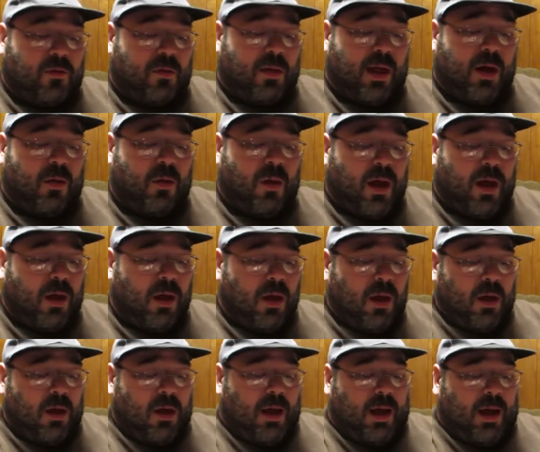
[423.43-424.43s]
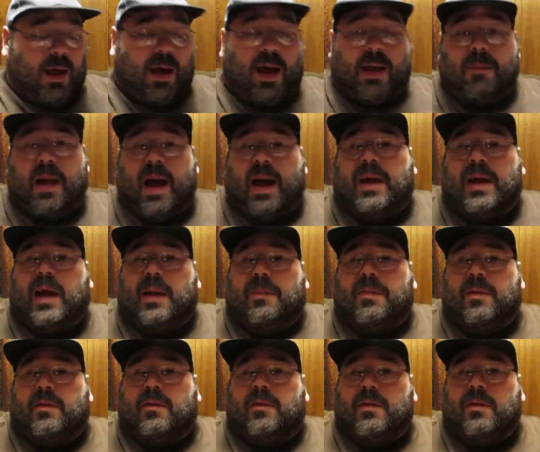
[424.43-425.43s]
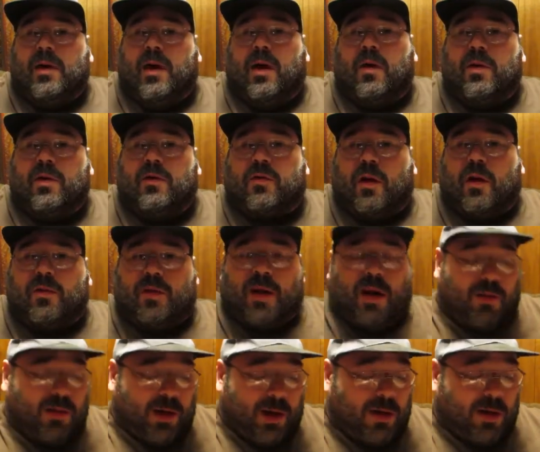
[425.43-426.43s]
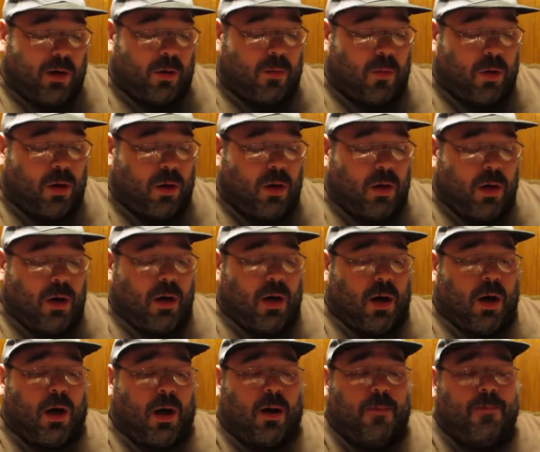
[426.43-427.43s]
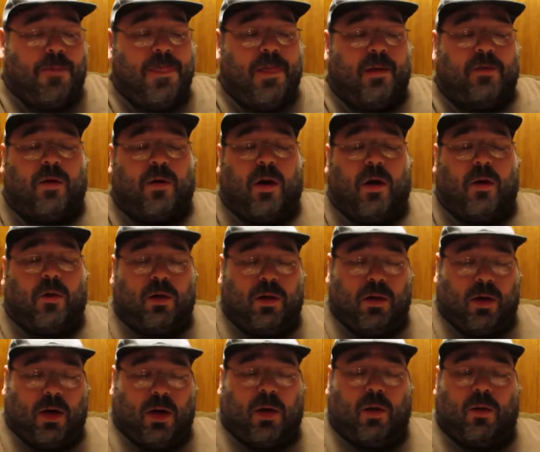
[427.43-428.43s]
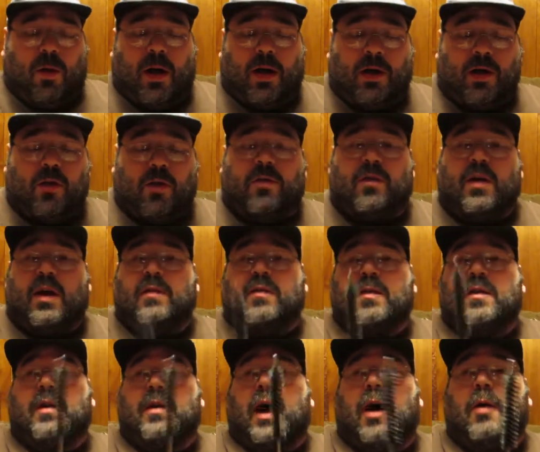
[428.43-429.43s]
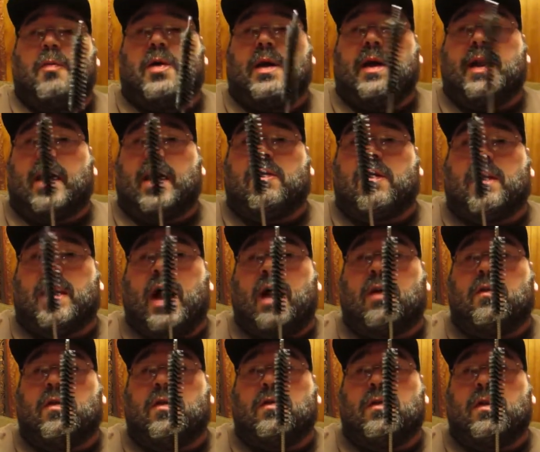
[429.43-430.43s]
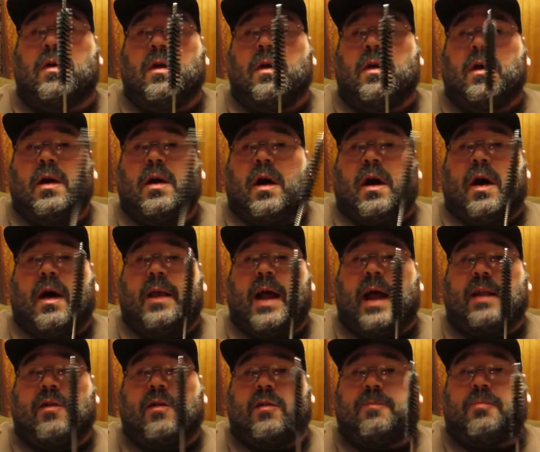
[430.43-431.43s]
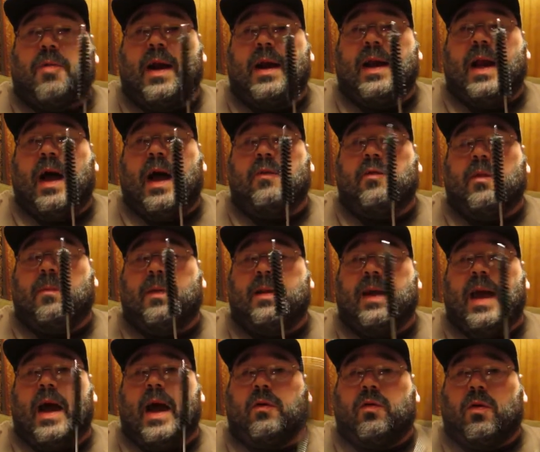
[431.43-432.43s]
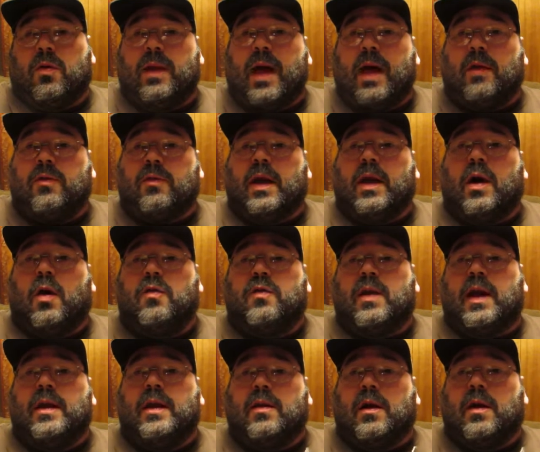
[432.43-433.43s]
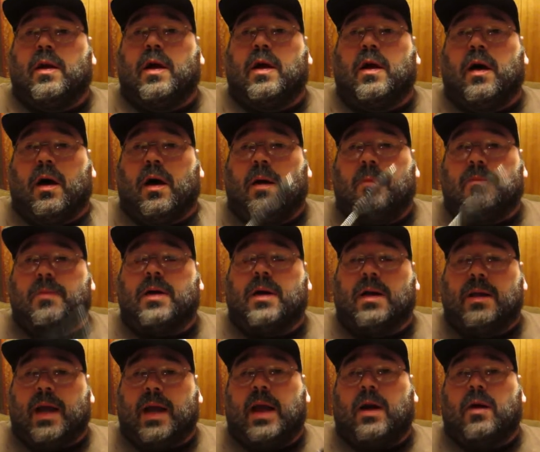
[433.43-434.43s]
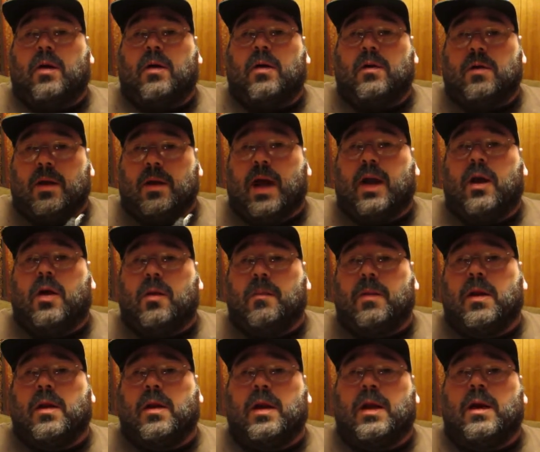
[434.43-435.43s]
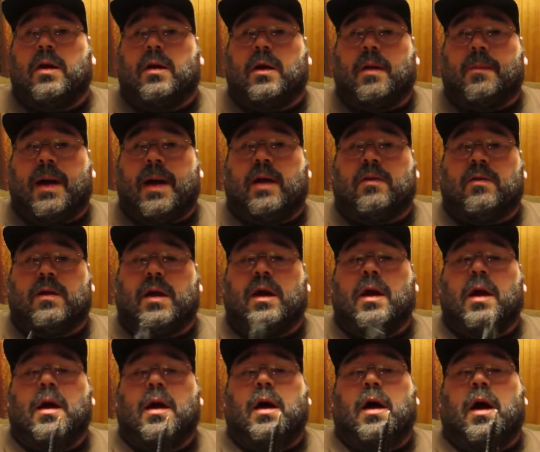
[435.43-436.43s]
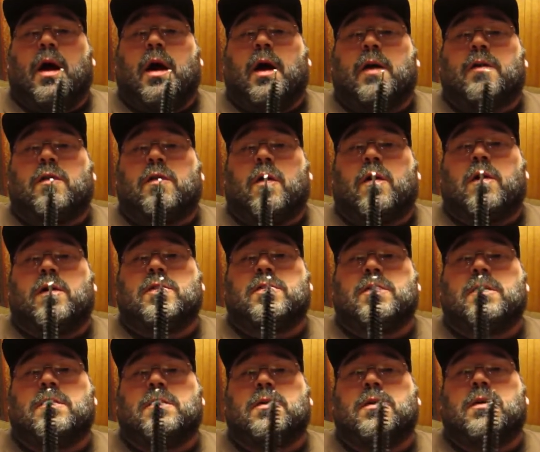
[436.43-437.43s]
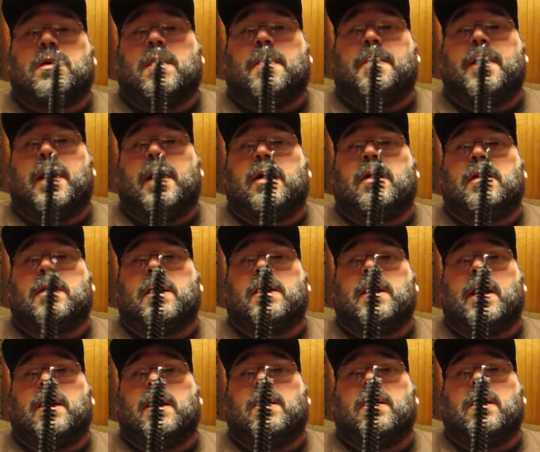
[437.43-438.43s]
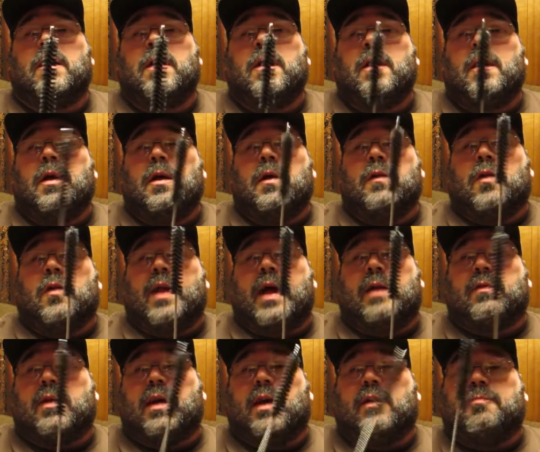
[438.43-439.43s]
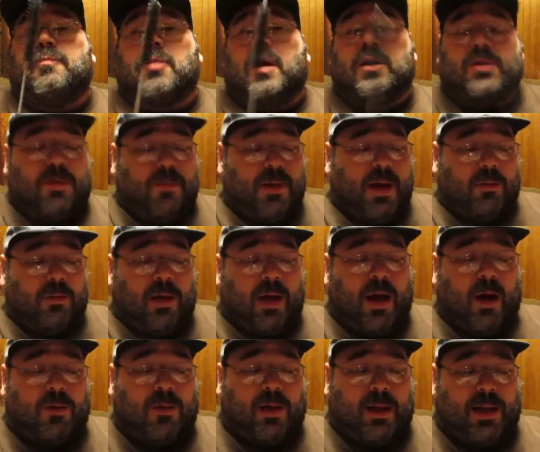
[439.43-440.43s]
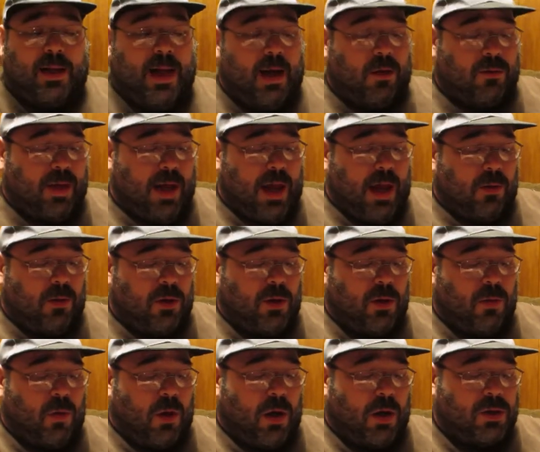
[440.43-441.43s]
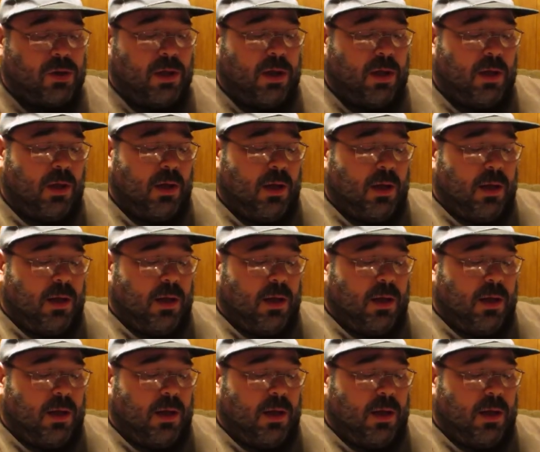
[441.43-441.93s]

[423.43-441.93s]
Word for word: So that way I, I'm not keeping, you know, instructions I don't need no more. Uh, so you're going to want to use this to help clean out the nozzles. Uh, not the spray nozzle, but the actual nozzle that goes into the um, container, the nine hundred milliliter capacity uh, storage container, container. So that's a nice brush to be able to help clean out that when you're washing it.